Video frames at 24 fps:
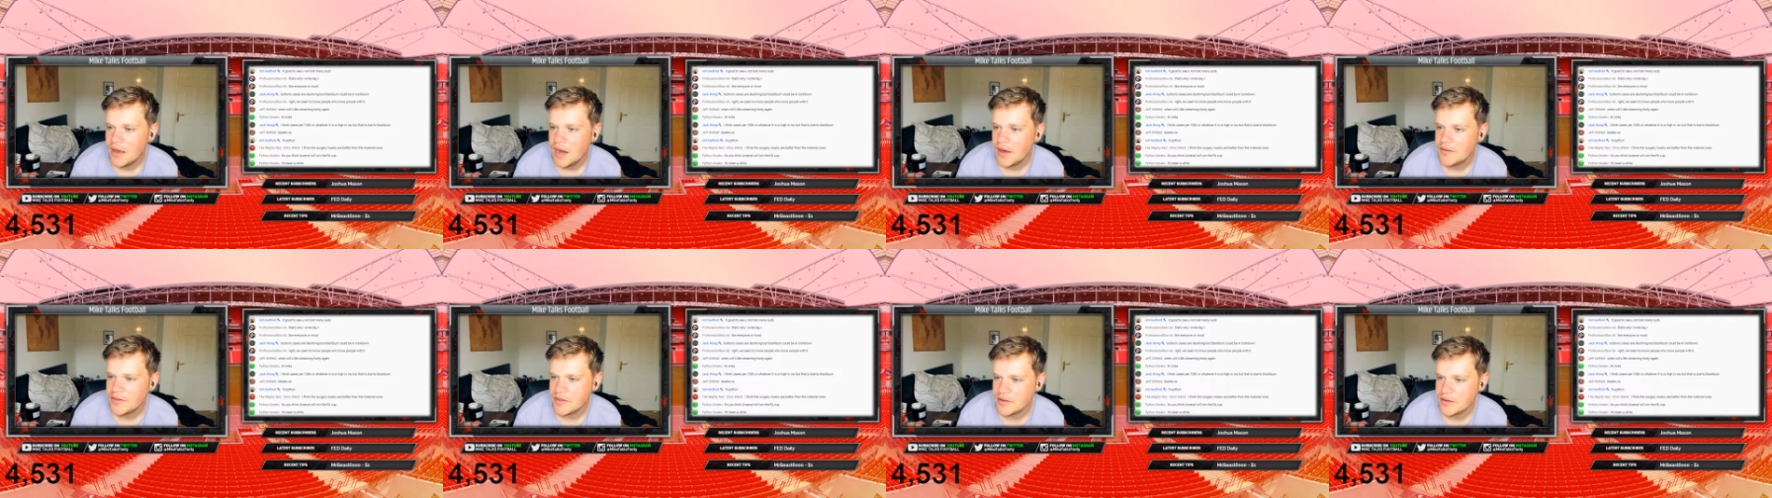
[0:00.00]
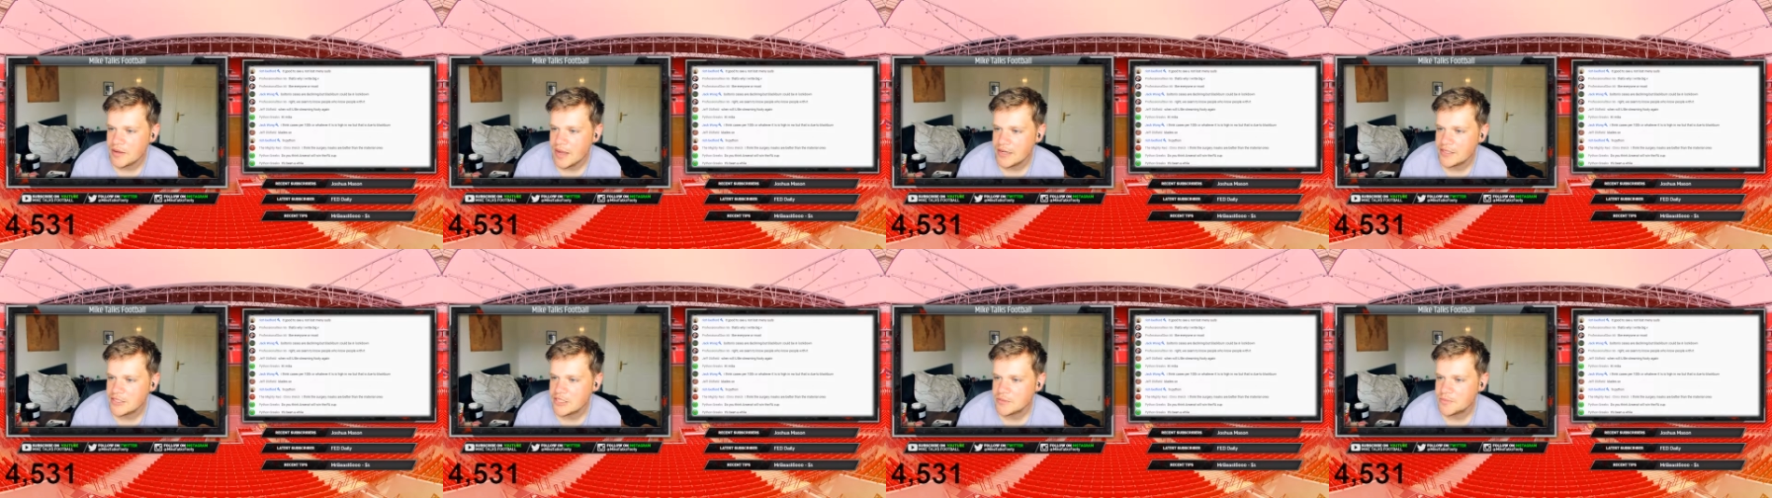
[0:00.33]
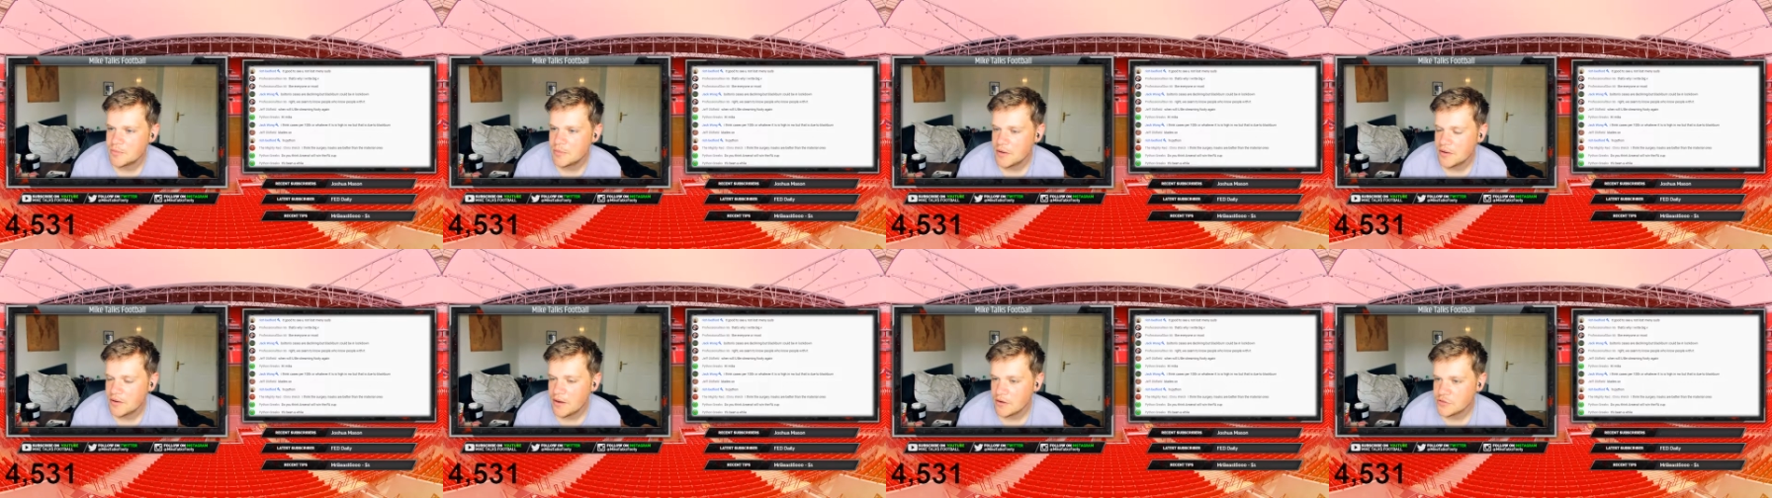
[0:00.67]
I think cases
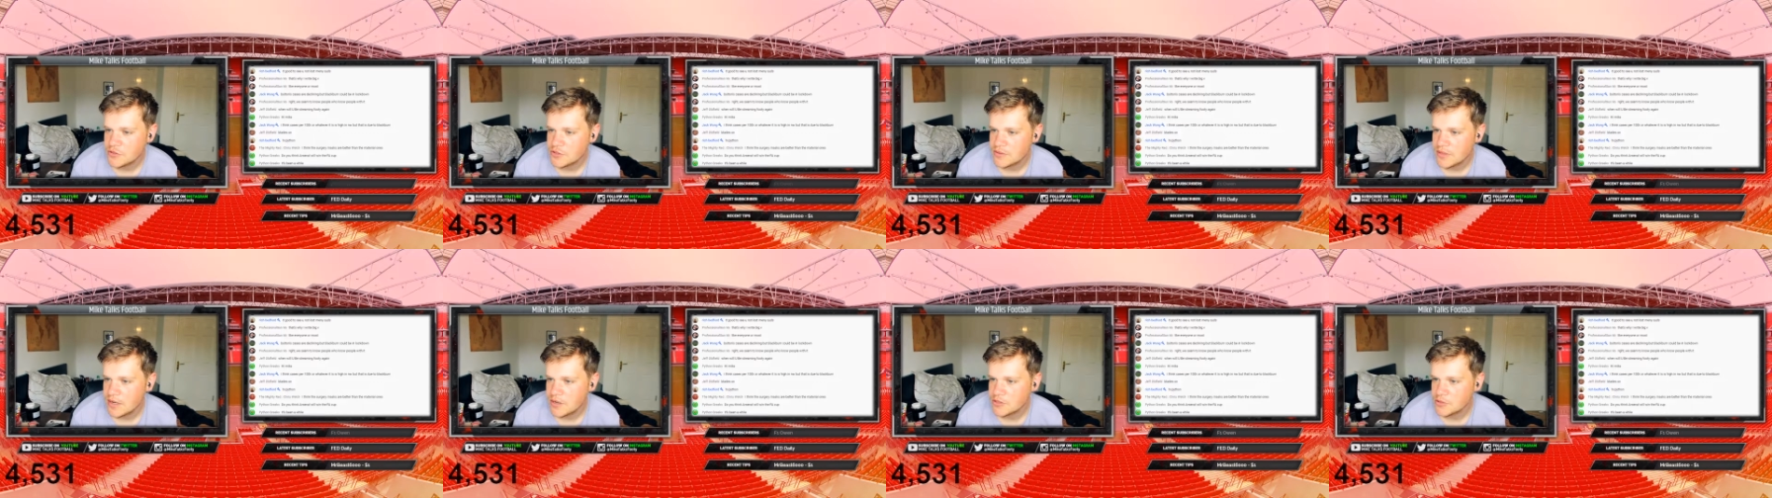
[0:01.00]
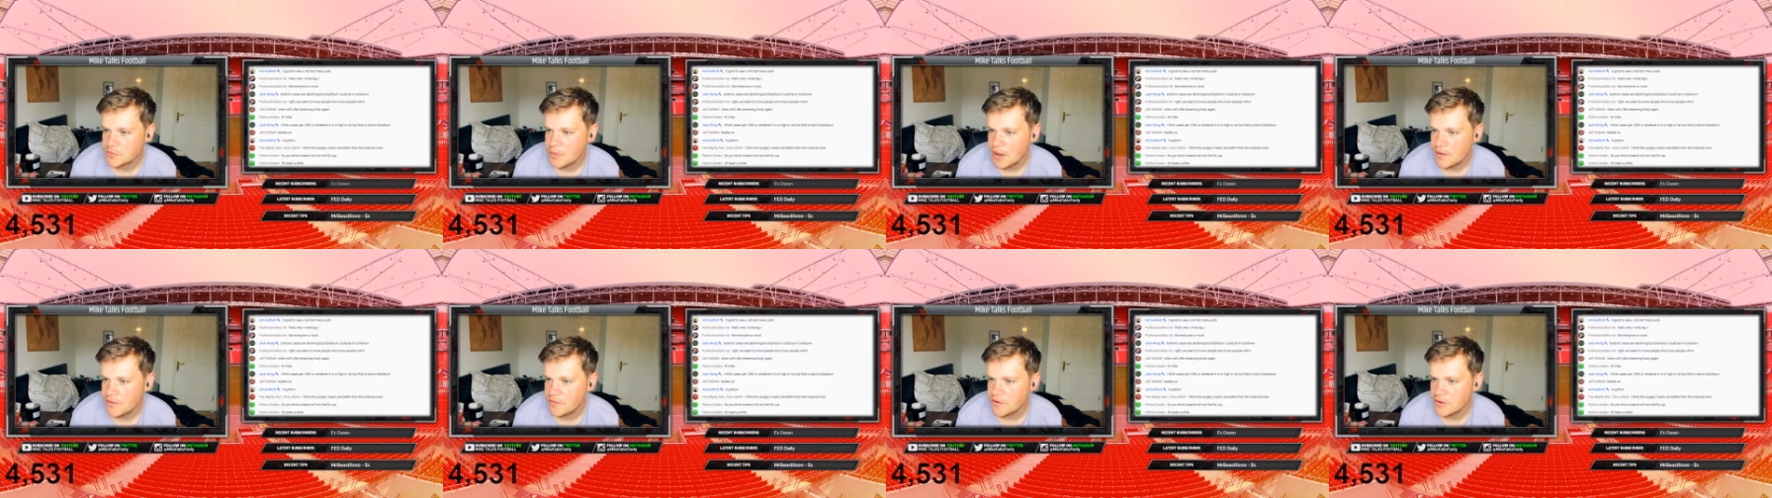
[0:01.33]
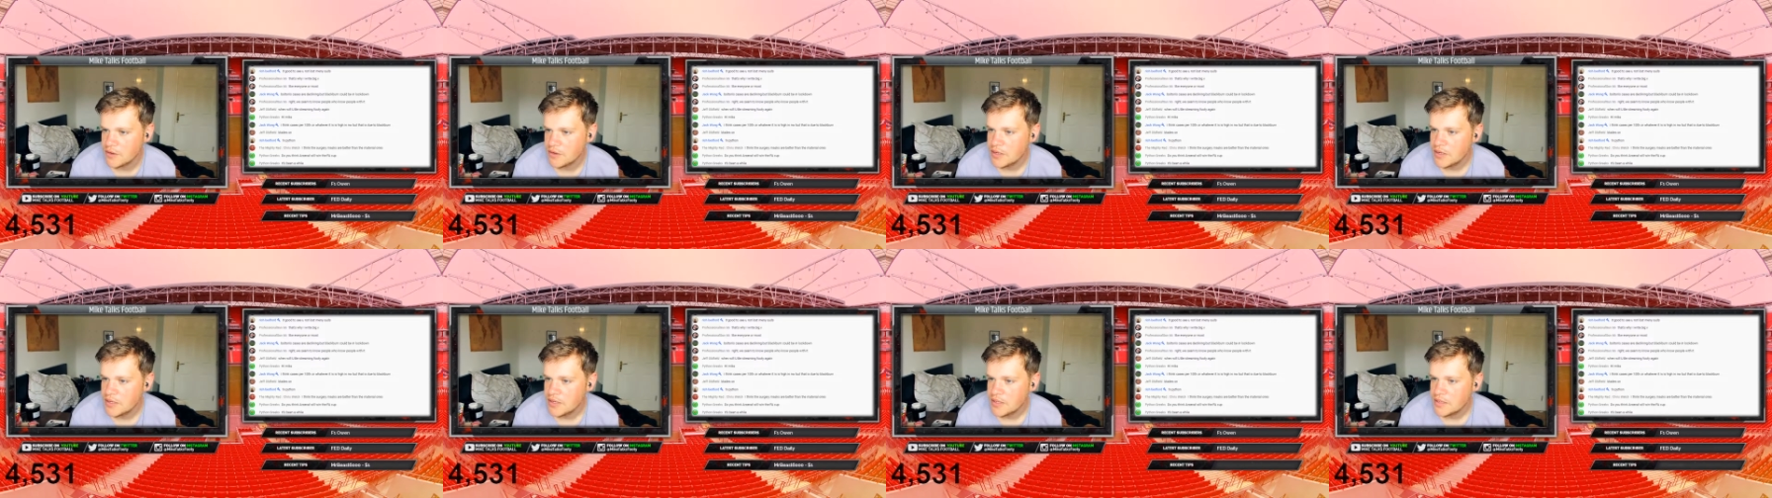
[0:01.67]
per 100,000
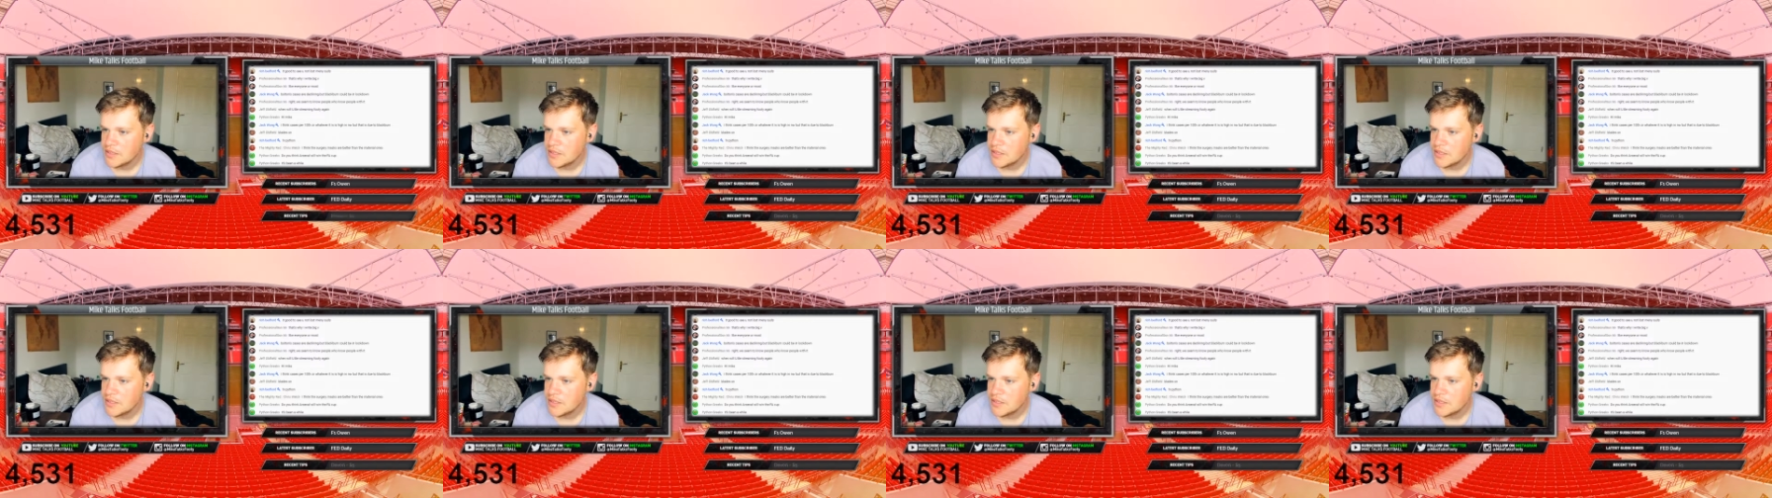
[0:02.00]
whatever